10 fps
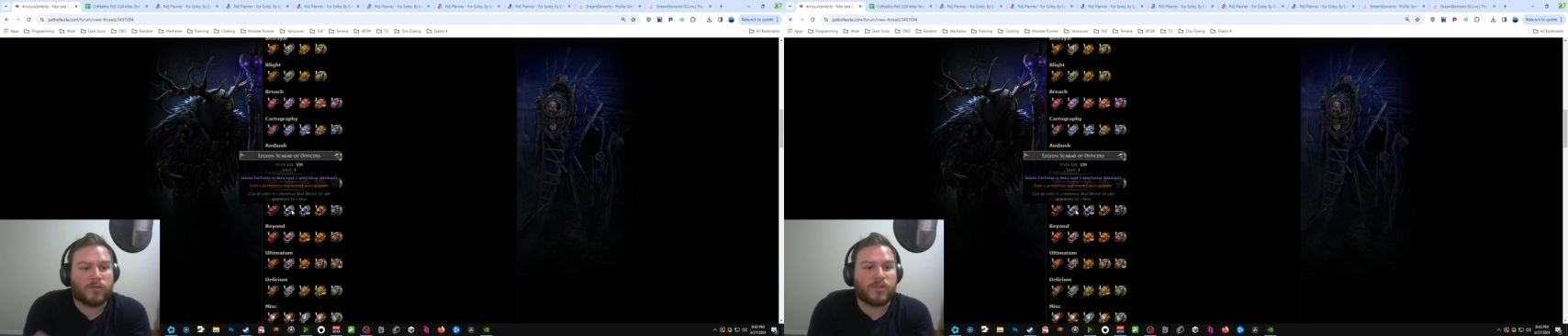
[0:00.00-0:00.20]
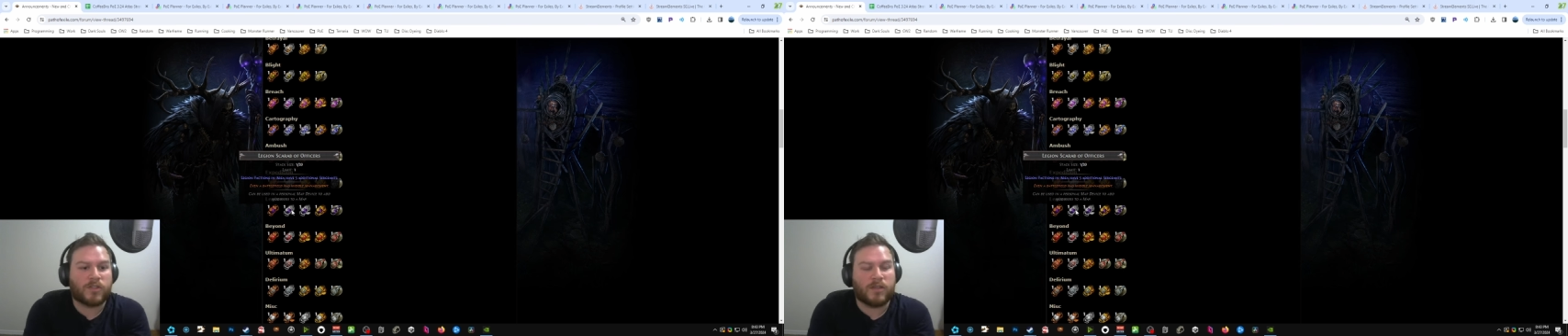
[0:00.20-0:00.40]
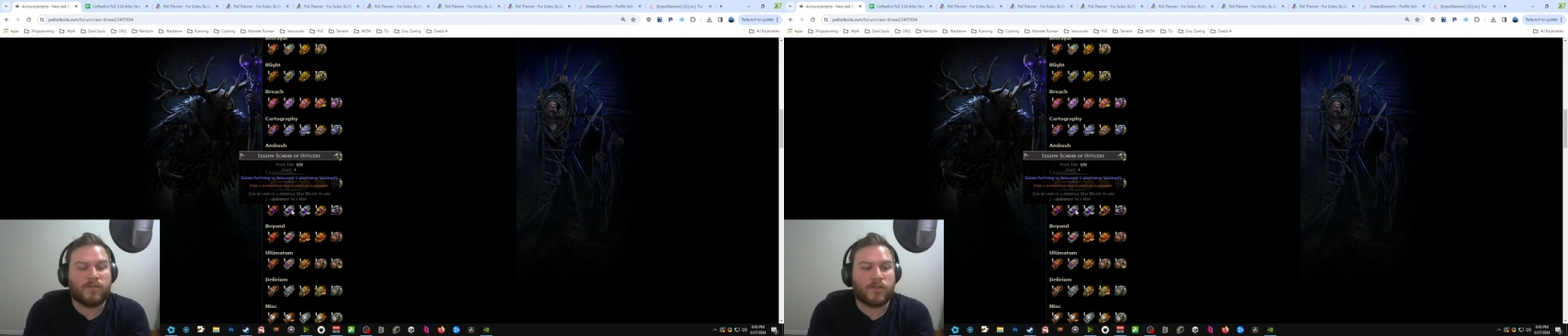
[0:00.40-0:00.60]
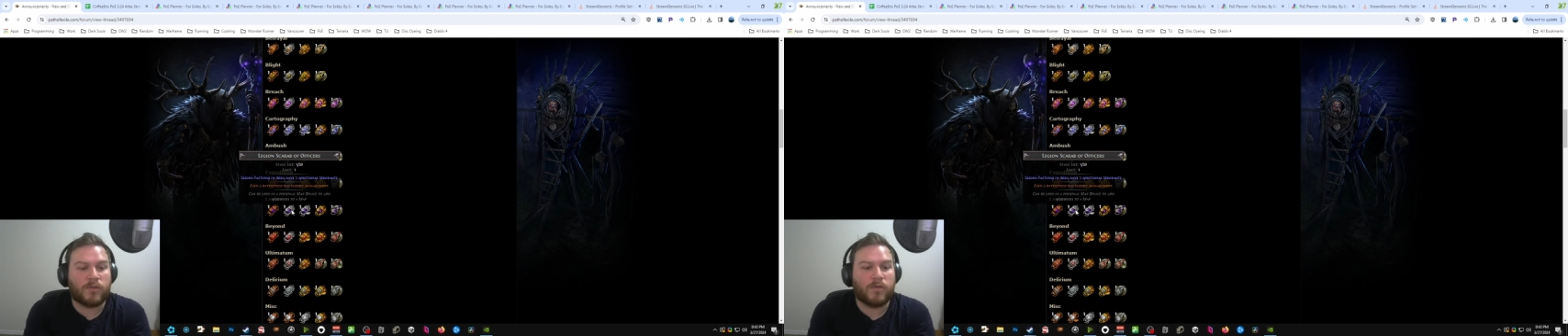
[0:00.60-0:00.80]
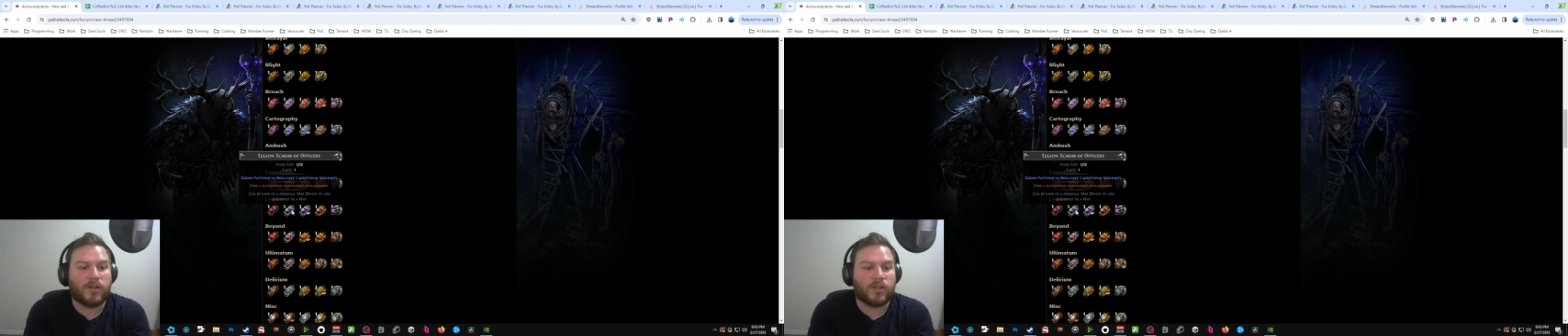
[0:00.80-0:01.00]
which gives
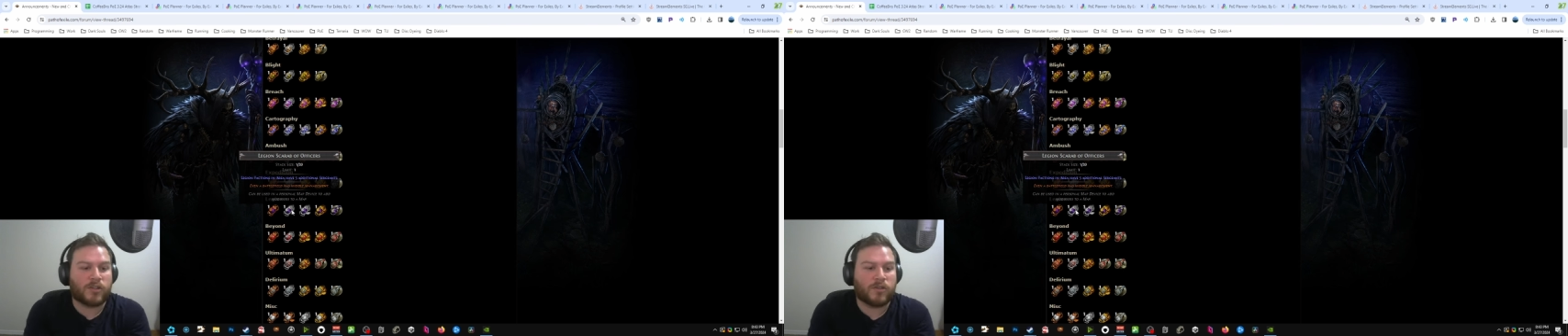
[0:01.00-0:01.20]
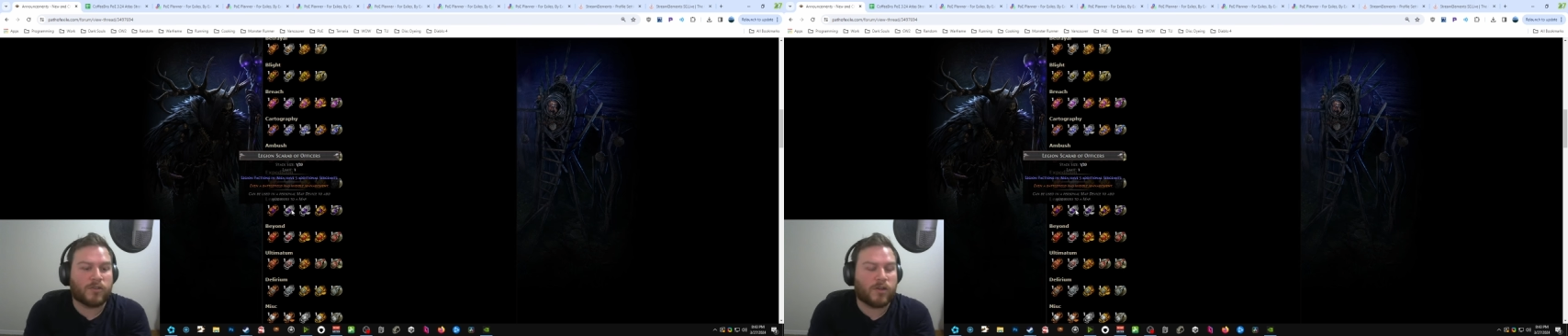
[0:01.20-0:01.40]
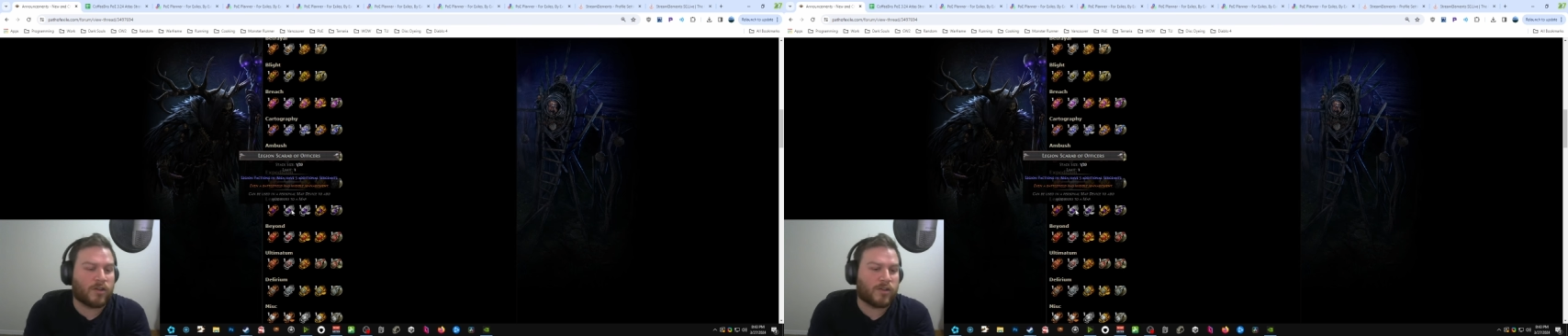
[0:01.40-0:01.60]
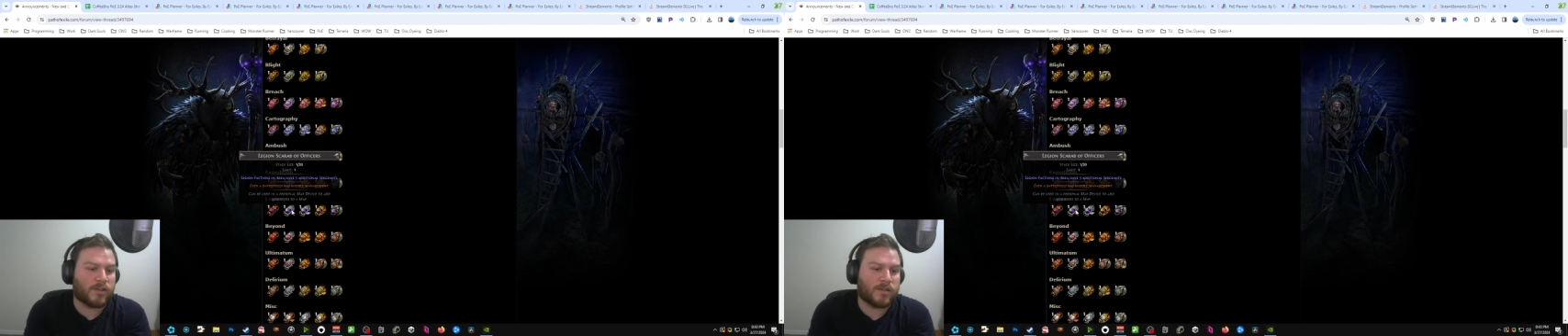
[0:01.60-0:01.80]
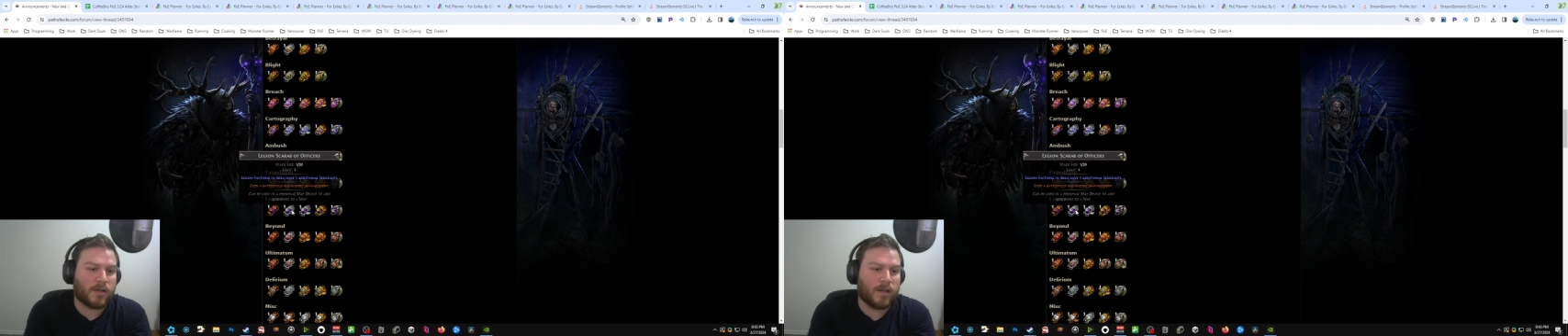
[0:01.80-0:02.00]
you additional
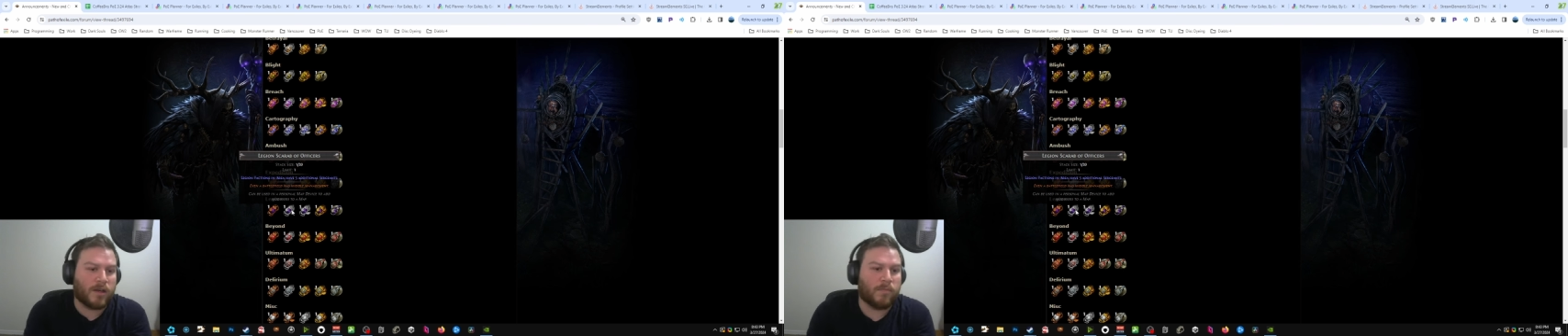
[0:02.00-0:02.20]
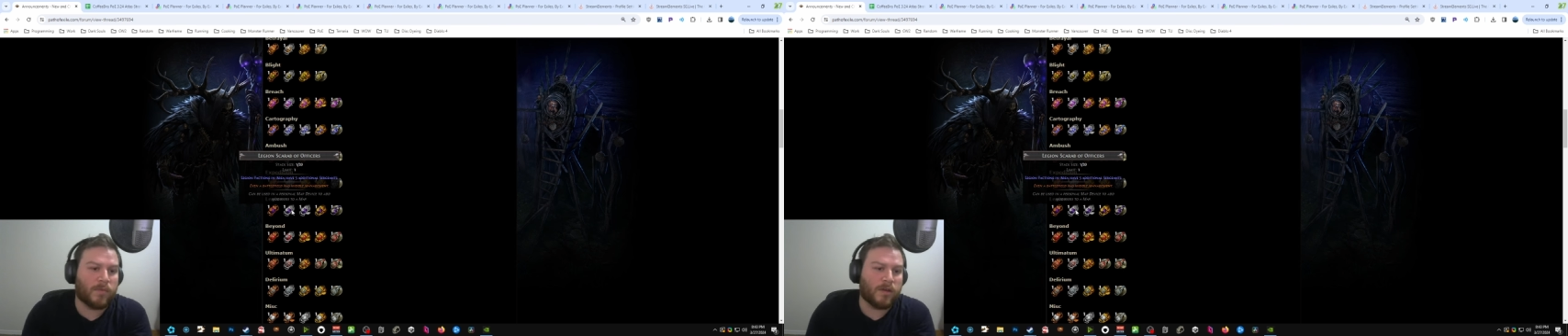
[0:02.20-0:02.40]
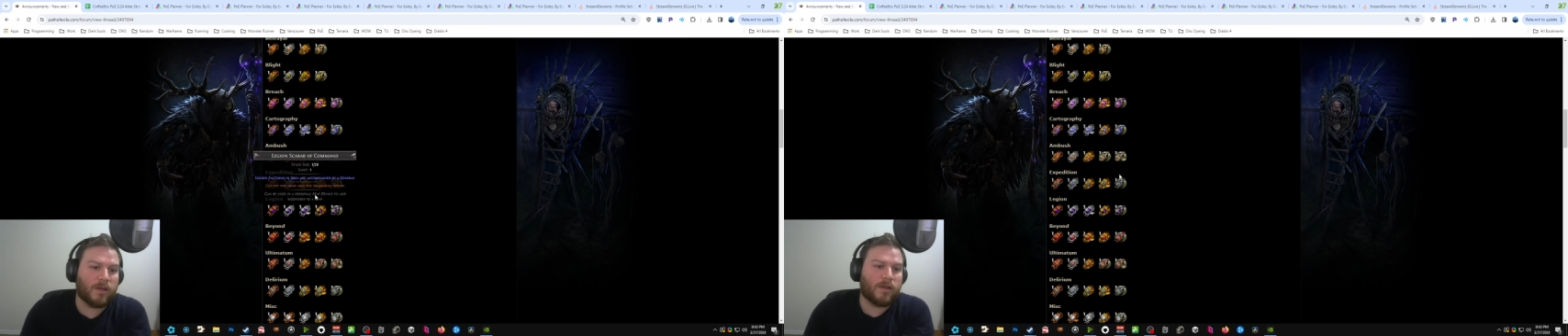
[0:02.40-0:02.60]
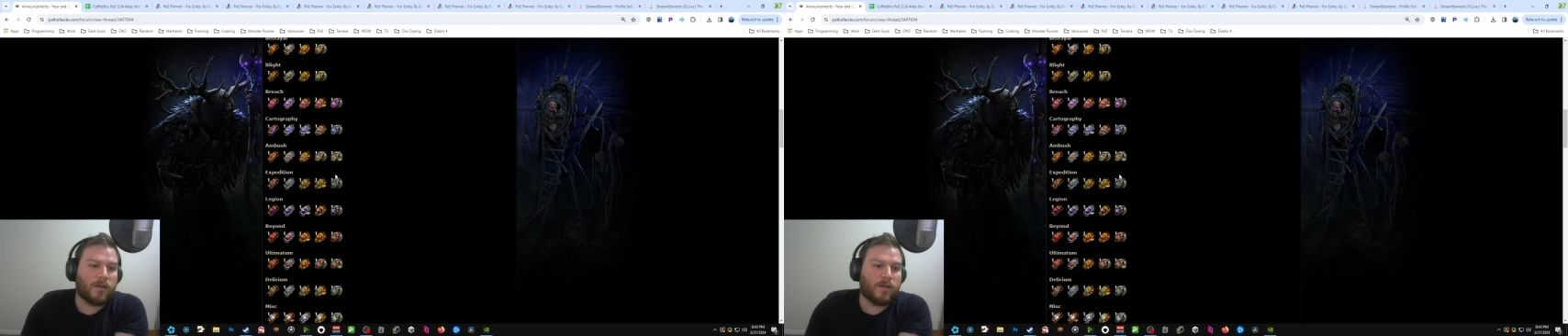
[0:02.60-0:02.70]
sergeants for